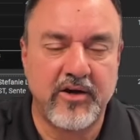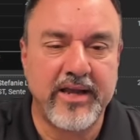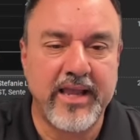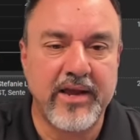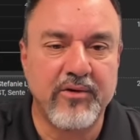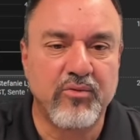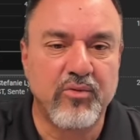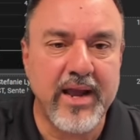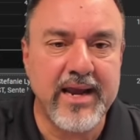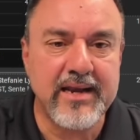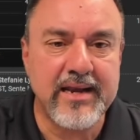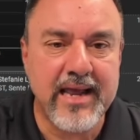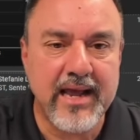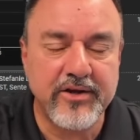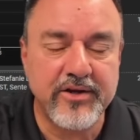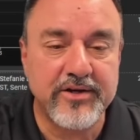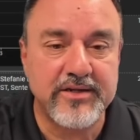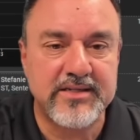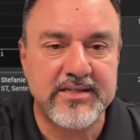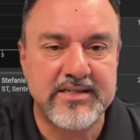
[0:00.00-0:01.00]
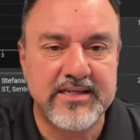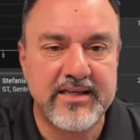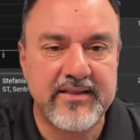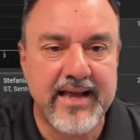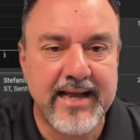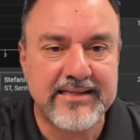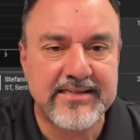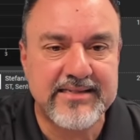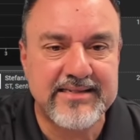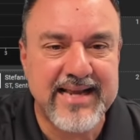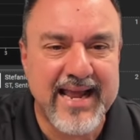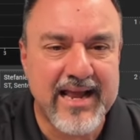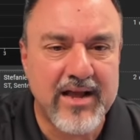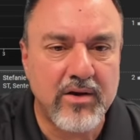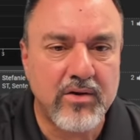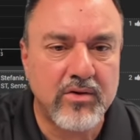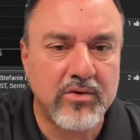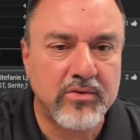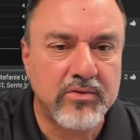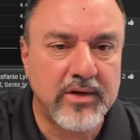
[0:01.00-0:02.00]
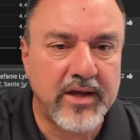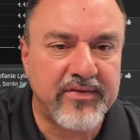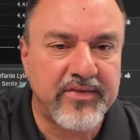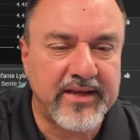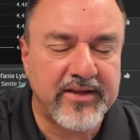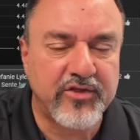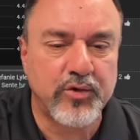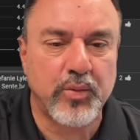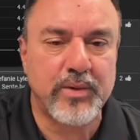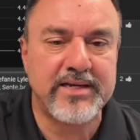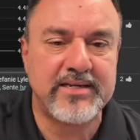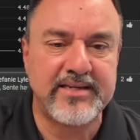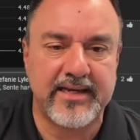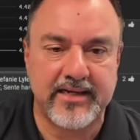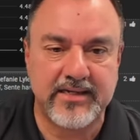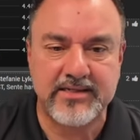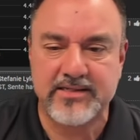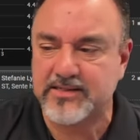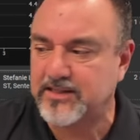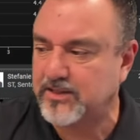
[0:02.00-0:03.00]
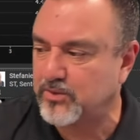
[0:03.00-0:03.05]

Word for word: Okay, right now you're going to see that's down, I think, three ticks.